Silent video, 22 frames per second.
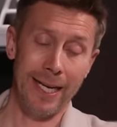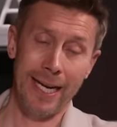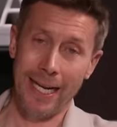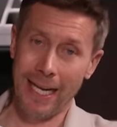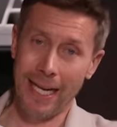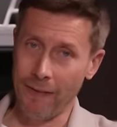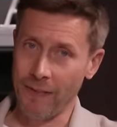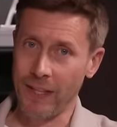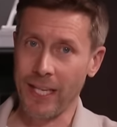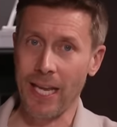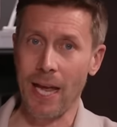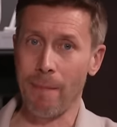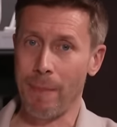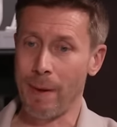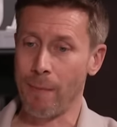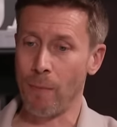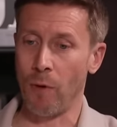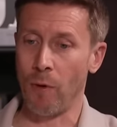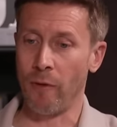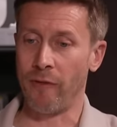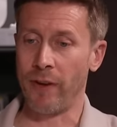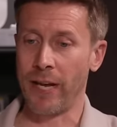You'll have to get a bit
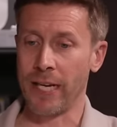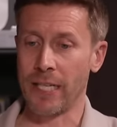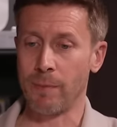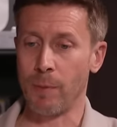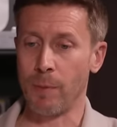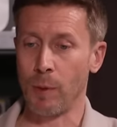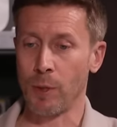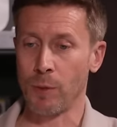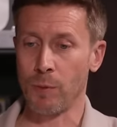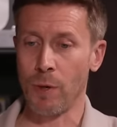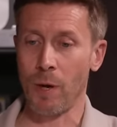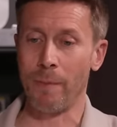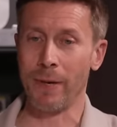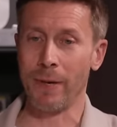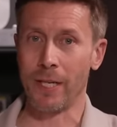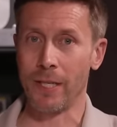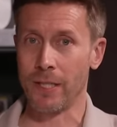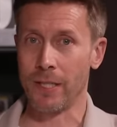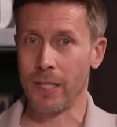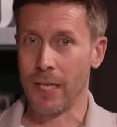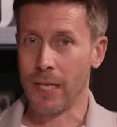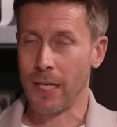more flexible as well
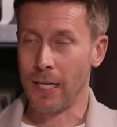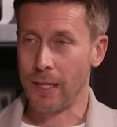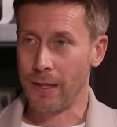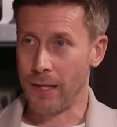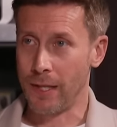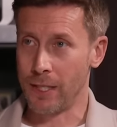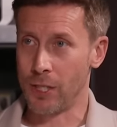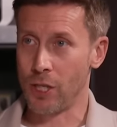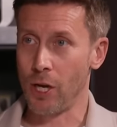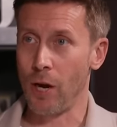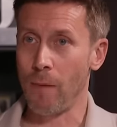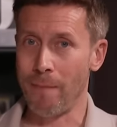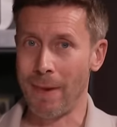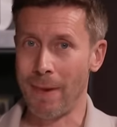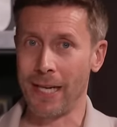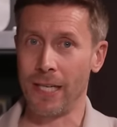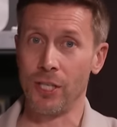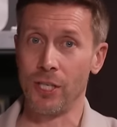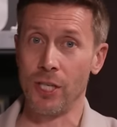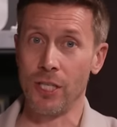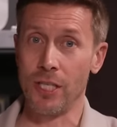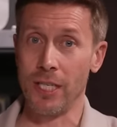because the top
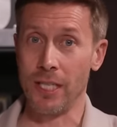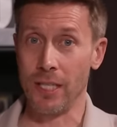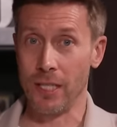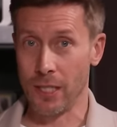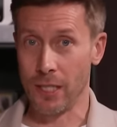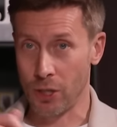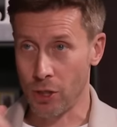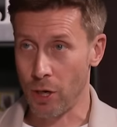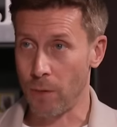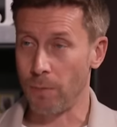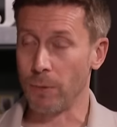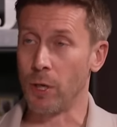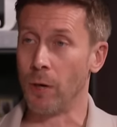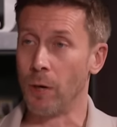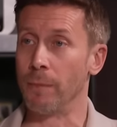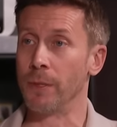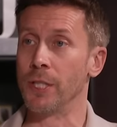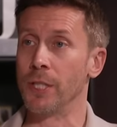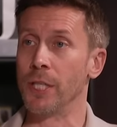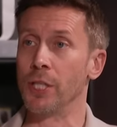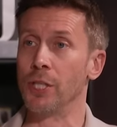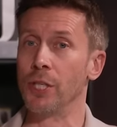managers in the top
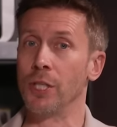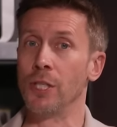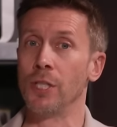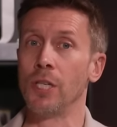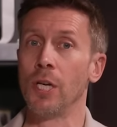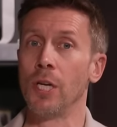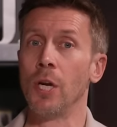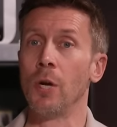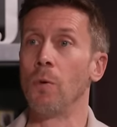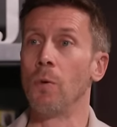competitions